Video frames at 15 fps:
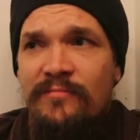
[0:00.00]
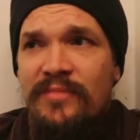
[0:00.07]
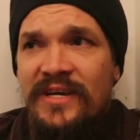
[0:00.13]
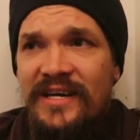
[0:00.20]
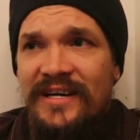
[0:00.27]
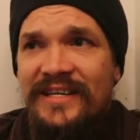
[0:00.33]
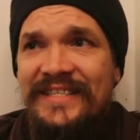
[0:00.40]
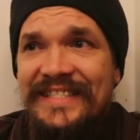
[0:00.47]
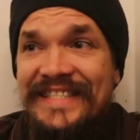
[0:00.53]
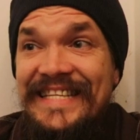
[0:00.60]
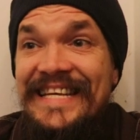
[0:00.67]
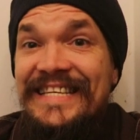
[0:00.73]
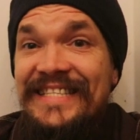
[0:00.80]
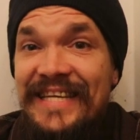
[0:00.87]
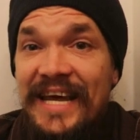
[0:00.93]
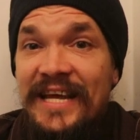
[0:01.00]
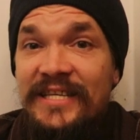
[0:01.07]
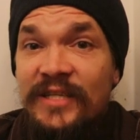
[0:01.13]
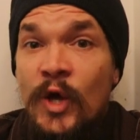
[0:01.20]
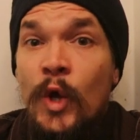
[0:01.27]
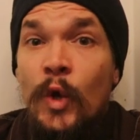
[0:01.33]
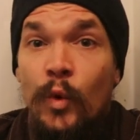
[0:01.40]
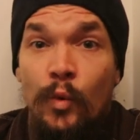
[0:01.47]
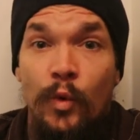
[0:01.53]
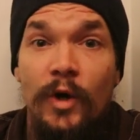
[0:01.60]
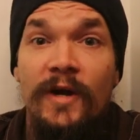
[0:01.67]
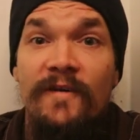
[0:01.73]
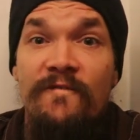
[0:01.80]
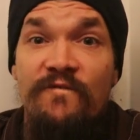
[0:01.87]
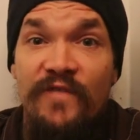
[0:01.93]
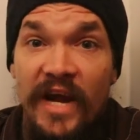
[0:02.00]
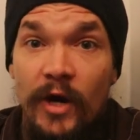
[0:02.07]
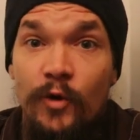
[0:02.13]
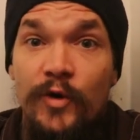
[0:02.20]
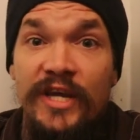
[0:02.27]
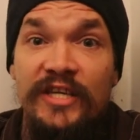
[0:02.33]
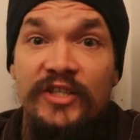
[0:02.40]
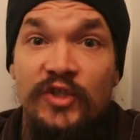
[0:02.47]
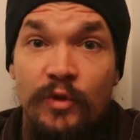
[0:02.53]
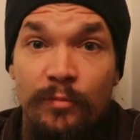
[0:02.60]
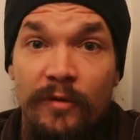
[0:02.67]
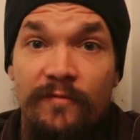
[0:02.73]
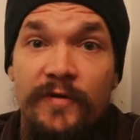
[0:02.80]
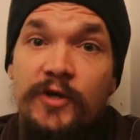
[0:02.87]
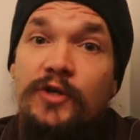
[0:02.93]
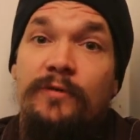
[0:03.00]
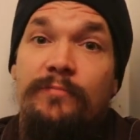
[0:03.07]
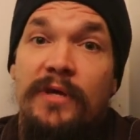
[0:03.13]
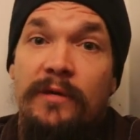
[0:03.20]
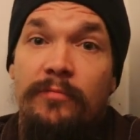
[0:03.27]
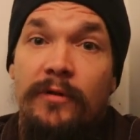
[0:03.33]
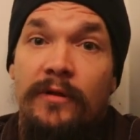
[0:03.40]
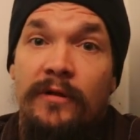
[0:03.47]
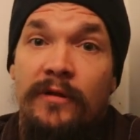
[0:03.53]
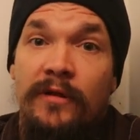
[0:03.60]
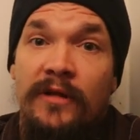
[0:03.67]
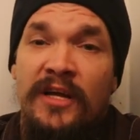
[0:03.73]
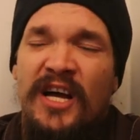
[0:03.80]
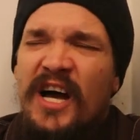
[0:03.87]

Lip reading: Because these days, we're a very superficial people.